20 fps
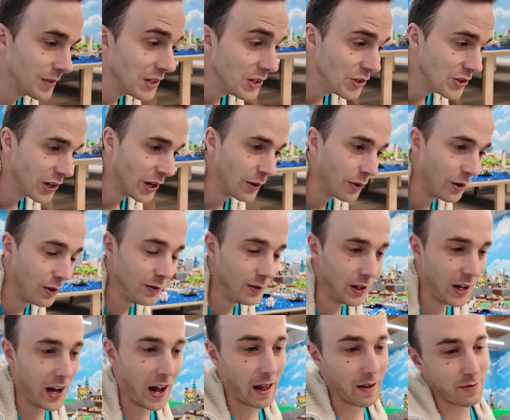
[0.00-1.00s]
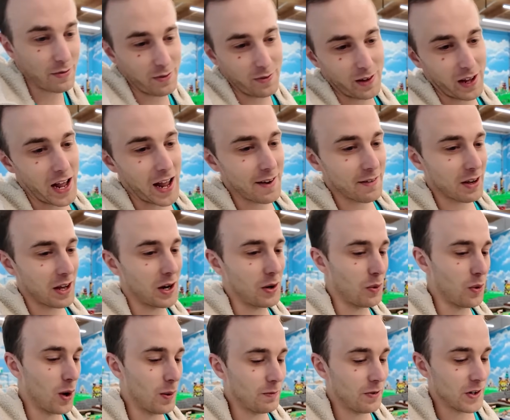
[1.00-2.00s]
In general, I've got a
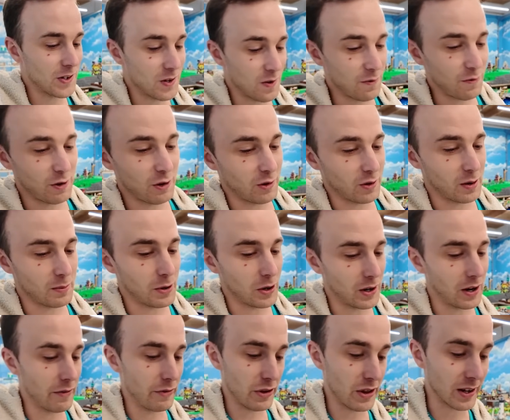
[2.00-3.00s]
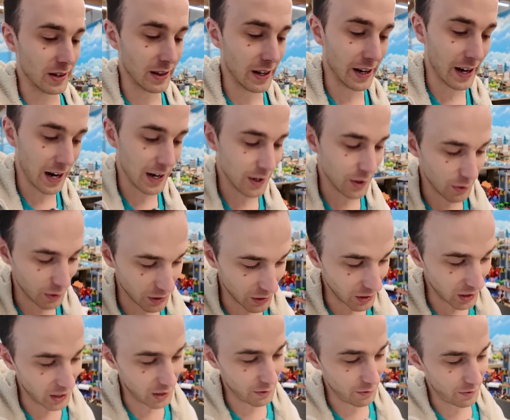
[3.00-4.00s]
warm, fuzzy feeling about everything that I do
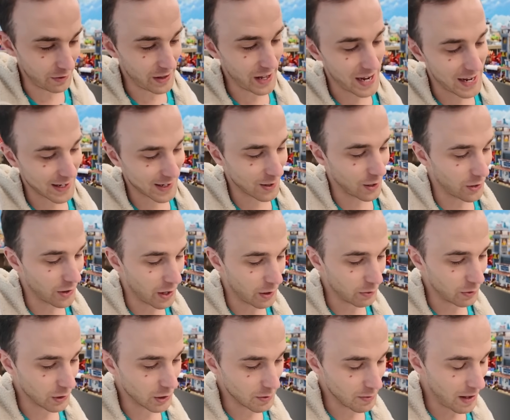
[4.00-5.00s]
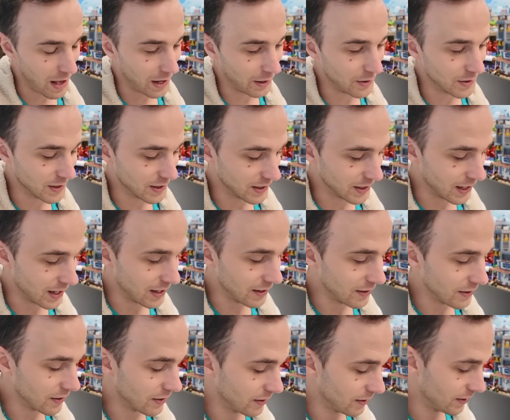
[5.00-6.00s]
in life, and that's all that really matters in the
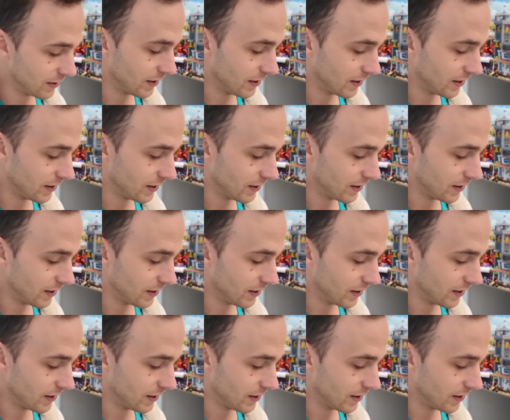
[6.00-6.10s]
end.